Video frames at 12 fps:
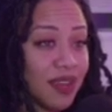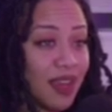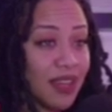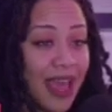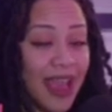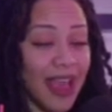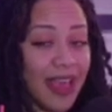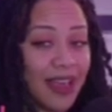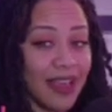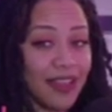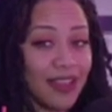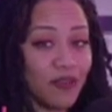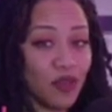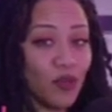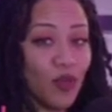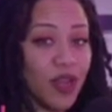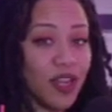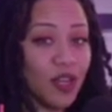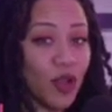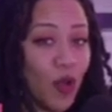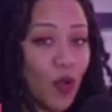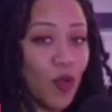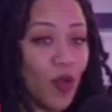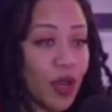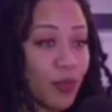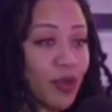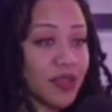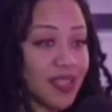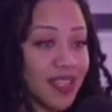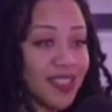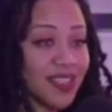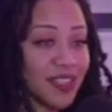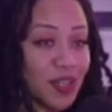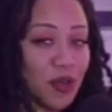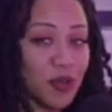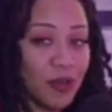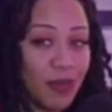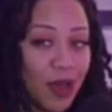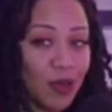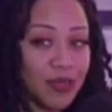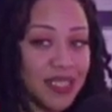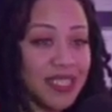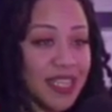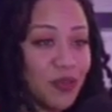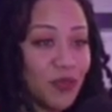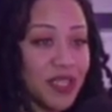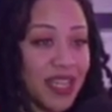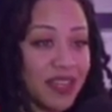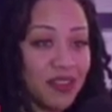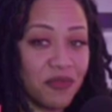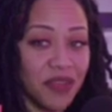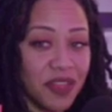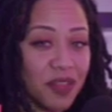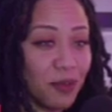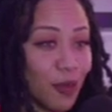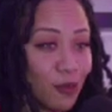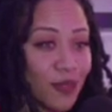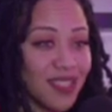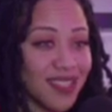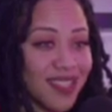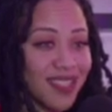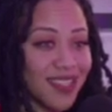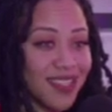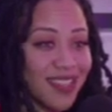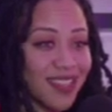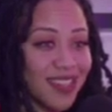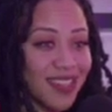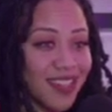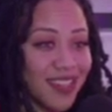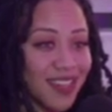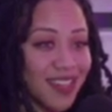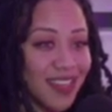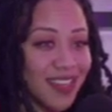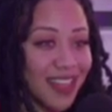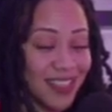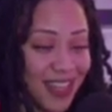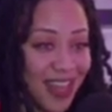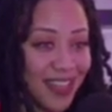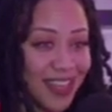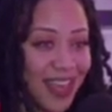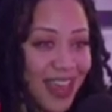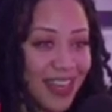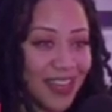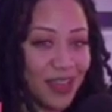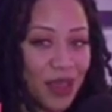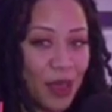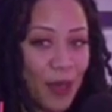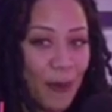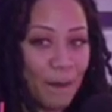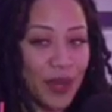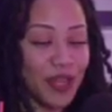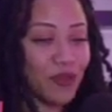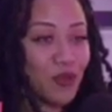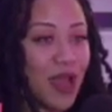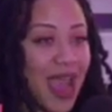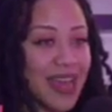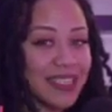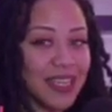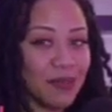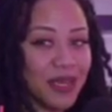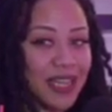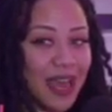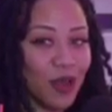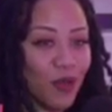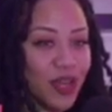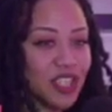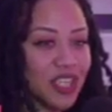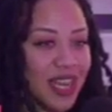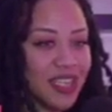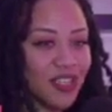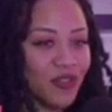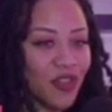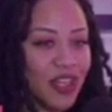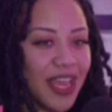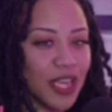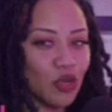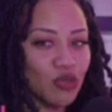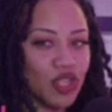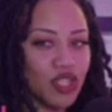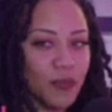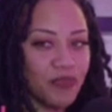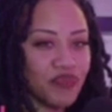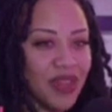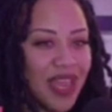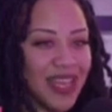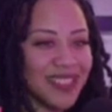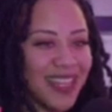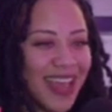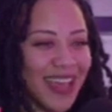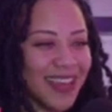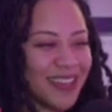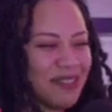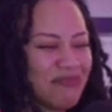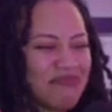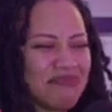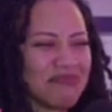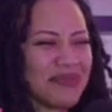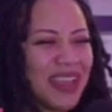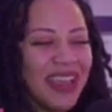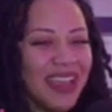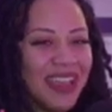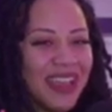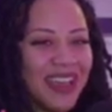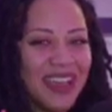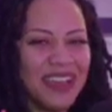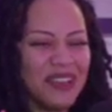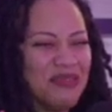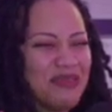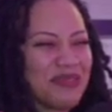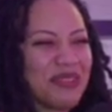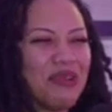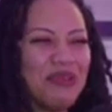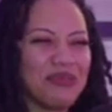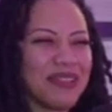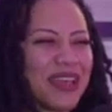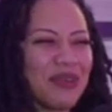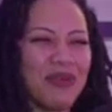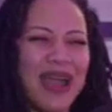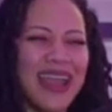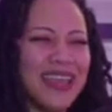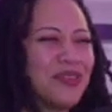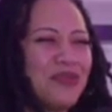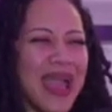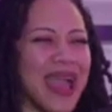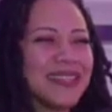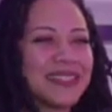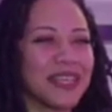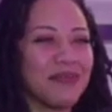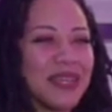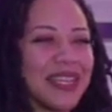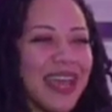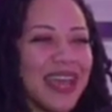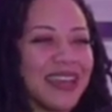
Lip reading: Like if you want to know what a person is insecure about, see what they defend the most. That's how I look at it. But if you asking me that question, I just feel like it's like, I don't know, like, why are you asking me that?